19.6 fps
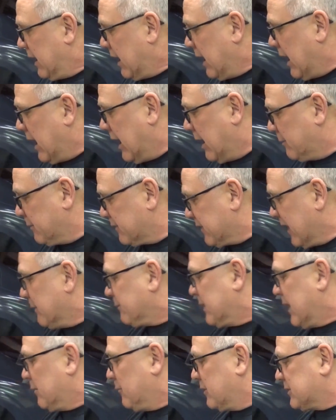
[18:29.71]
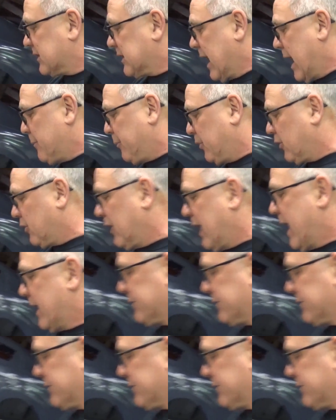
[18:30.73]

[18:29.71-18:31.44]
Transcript: The same thing with the Capital Glass.